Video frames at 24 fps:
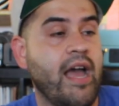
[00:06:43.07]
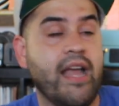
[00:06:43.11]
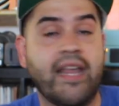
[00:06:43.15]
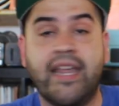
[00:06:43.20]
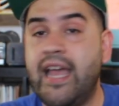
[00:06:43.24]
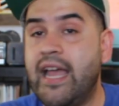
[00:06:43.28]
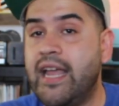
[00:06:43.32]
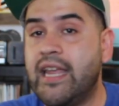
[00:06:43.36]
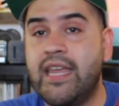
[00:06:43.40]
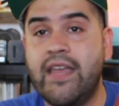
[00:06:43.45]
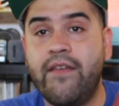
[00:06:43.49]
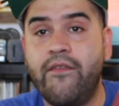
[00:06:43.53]
I
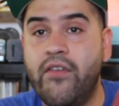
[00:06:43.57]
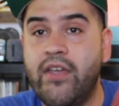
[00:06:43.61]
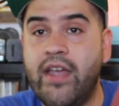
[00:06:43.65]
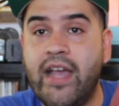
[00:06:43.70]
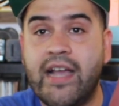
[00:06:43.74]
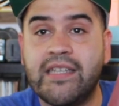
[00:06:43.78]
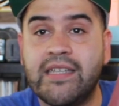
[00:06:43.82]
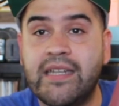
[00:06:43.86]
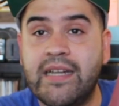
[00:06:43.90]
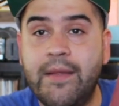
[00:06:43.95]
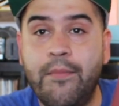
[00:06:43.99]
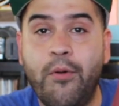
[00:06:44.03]
can't give you
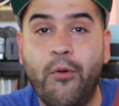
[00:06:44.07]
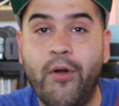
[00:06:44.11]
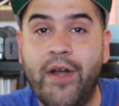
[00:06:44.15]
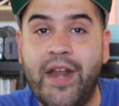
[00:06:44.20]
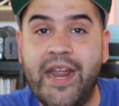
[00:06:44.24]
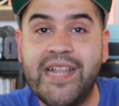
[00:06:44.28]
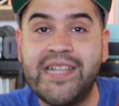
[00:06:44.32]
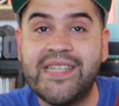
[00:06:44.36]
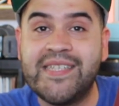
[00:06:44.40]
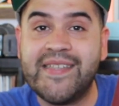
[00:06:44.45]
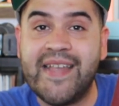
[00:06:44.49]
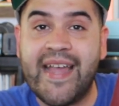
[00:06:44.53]
guys any more
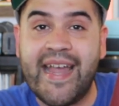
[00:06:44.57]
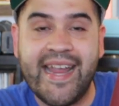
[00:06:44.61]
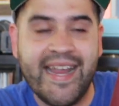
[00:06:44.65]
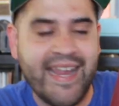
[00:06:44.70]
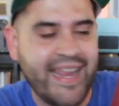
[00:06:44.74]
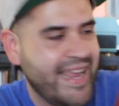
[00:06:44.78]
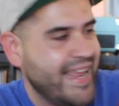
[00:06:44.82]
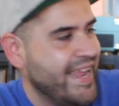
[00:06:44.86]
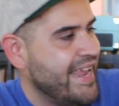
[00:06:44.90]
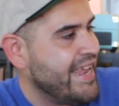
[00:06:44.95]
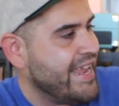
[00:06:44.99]
insight.